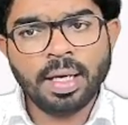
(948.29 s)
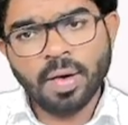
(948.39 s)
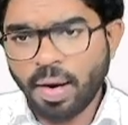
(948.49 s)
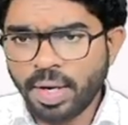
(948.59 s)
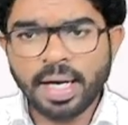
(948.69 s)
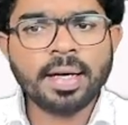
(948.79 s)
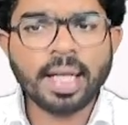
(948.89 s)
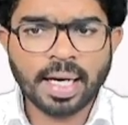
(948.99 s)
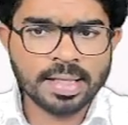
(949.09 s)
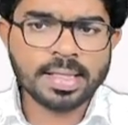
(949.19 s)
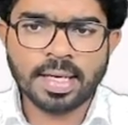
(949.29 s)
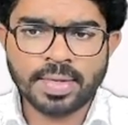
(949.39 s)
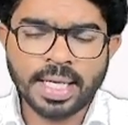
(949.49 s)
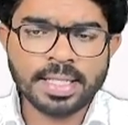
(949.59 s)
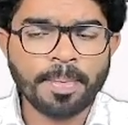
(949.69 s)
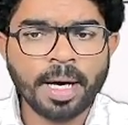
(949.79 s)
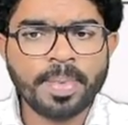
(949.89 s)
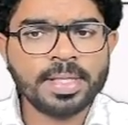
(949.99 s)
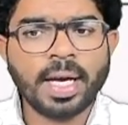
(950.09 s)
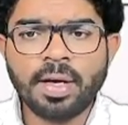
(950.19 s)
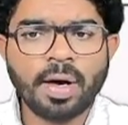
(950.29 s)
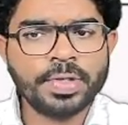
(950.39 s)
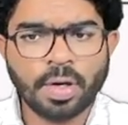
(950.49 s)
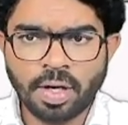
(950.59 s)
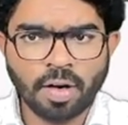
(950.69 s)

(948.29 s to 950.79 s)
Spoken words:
you have to attend the classes live. That is the purpose why you have joined